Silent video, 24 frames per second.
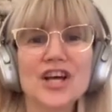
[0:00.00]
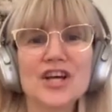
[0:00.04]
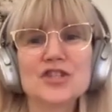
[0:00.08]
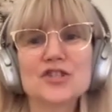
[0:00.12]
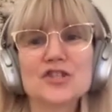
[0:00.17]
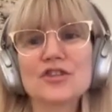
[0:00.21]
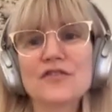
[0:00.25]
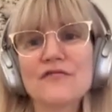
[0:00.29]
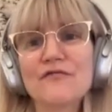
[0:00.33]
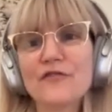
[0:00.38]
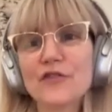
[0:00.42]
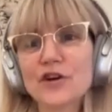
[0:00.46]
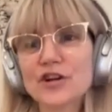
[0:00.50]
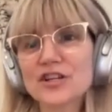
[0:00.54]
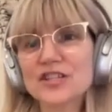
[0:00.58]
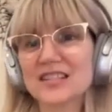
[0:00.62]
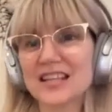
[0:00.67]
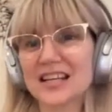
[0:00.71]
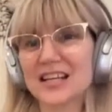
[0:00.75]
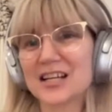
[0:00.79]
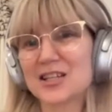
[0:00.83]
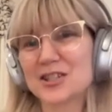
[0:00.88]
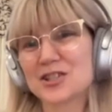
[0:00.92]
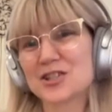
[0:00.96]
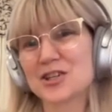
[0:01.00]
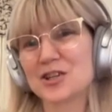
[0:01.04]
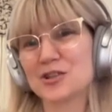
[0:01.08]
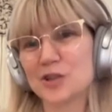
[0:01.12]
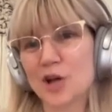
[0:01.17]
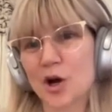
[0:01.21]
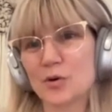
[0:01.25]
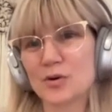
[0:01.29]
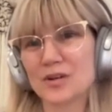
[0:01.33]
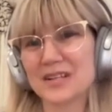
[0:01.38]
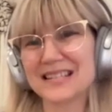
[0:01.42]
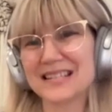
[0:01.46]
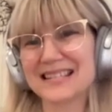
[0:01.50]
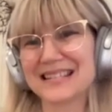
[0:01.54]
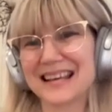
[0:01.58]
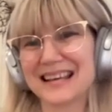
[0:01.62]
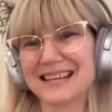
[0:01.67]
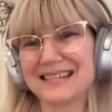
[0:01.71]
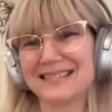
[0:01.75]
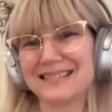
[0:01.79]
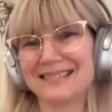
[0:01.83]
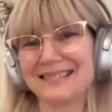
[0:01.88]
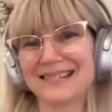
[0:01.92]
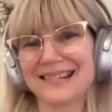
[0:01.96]
So the first thing is to notice
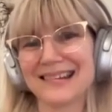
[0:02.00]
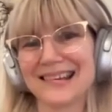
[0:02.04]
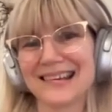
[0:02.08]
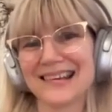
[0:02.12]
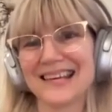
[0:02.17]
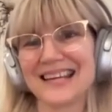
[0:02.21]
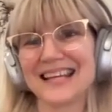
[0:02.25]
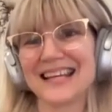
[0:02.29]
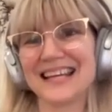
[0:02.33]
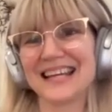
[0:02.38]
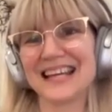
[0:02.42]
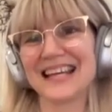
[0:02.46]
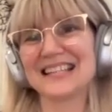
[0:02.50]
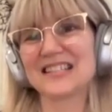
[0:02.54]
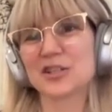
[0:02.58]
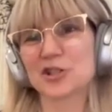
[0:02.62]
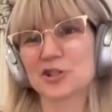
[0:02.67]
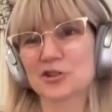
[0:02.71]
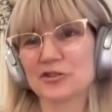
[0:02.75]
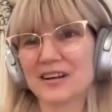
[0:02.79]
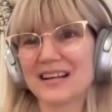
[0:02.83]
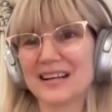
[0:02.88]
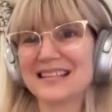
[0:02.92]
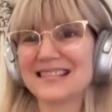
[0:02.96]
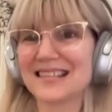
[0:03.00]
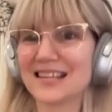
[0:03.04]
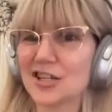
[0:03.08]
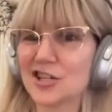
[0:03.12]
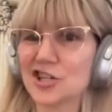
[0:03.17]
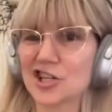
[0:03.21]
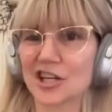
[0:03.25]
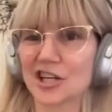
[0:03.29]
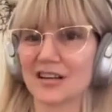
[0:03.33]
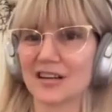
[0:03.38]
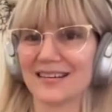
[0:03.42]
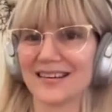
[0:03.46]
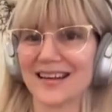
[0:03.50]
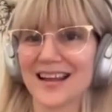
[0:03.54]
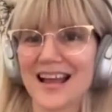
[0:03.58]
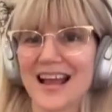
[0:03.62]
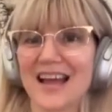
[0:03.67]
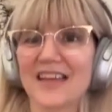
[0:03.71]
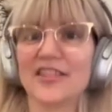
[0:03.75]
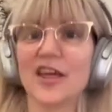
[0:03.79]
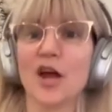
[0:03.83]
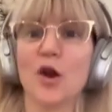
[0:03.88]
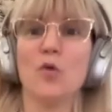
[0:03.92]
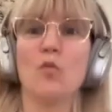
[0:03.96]
that it's a transition,
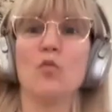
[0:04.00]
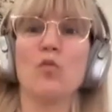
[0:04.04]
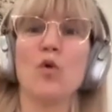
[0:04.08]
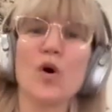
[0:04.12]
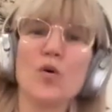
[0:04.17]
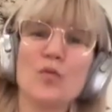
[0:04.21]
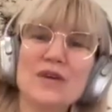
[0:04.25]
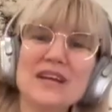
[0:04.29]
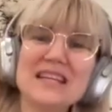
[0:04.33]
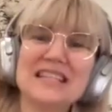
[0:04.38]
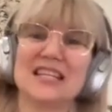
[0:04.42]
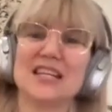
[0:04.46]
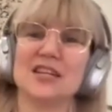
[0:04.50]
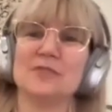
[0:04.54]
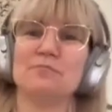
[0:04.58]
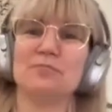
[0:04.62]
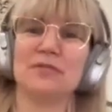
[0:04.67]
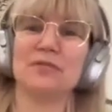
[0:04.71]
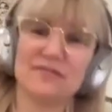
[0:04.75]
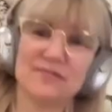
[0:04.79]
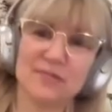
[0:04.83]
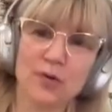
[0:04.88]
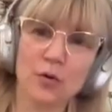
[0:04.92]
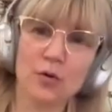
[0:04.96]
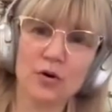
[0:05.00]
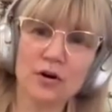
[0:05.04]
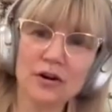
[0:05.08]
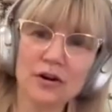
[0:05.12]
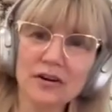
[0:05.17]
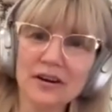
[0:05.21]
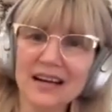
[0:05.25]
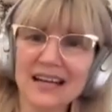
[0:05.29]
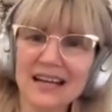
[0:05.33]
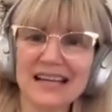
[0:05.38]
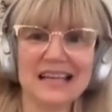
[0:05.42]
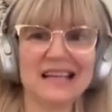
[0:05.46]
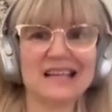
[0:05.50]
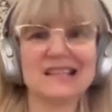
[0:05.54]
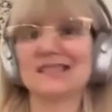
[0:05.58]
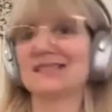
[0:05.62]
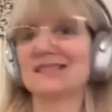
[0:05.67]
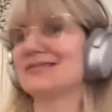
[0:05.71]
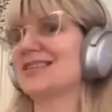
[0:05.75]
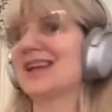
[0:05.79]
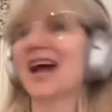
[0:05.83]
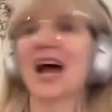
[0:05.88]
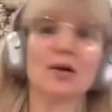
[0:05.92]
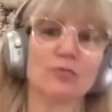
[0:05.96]
that what we did before is
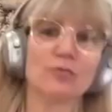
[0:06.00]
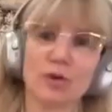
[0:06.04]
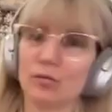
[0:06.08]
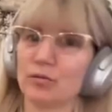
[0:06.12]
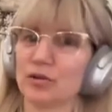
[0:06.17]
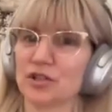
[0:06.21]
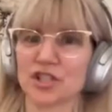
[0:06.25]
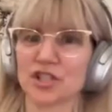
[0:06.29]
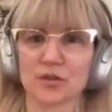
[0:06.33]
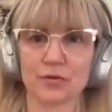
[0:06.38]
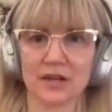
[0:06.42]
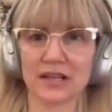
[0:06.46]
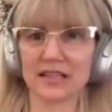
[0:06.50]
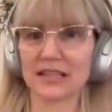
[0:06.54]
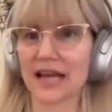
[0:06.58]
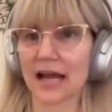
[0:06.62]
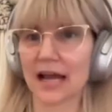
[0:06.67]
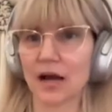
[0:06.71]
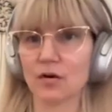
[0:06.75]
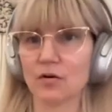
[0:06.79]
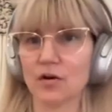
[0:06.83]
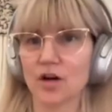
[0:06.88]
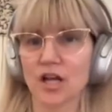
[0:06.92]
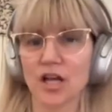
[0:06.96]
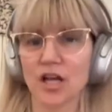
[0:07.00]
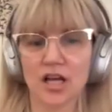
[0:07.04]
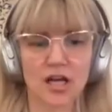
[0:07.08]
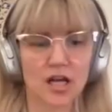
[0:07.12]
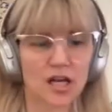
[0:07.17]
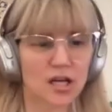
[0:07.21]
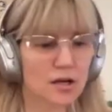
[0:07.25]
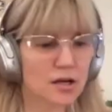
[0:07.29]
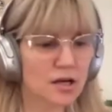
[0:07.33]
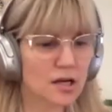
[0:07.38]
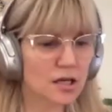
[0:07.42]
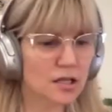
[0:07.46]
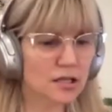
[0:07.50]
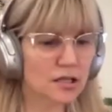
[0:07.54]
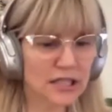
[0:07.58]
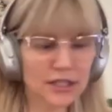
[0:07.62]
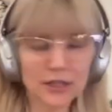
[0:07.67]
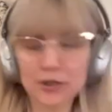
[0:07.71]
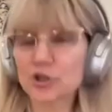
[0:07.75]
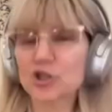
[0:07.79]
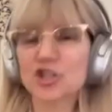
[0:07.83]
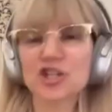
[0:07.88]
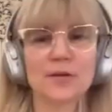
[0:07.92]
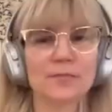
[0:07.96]
not what we're doing now.
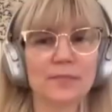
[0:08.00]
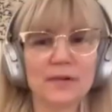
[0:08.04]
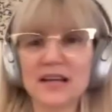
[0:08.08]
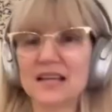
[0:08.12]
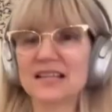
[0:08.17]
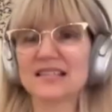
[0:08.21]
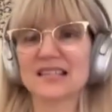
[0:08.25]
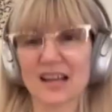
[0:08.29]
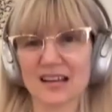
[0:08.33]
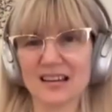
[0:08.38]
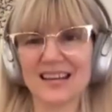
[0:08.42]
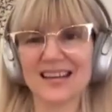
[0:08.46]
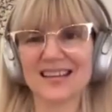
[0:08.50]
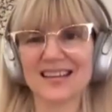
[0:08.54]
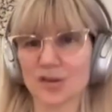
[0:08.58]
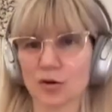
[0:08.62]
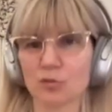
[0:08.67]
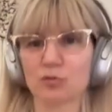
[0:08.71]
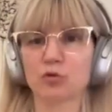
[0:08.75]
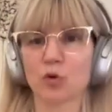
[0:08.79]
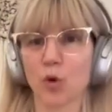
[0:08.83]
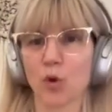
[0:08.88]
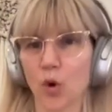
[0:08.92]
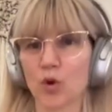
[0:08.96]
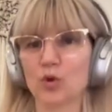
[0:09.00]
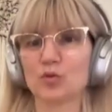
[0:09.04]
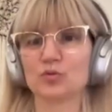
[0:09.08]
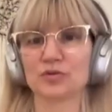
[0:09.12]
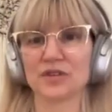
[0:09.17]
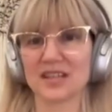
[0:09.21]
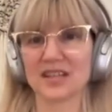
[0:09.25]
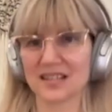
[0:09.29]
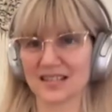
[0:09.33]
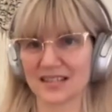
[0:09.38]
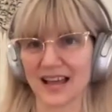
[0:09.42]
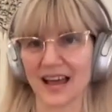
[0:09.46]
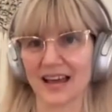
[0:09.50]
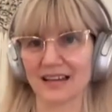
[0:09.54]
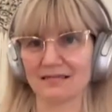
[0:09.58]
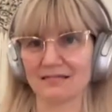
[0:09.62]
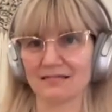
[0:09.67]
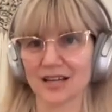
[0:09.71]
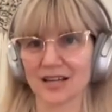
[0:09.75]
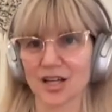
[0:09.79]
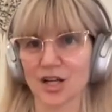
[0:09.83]
Leadership is a, is a role reset.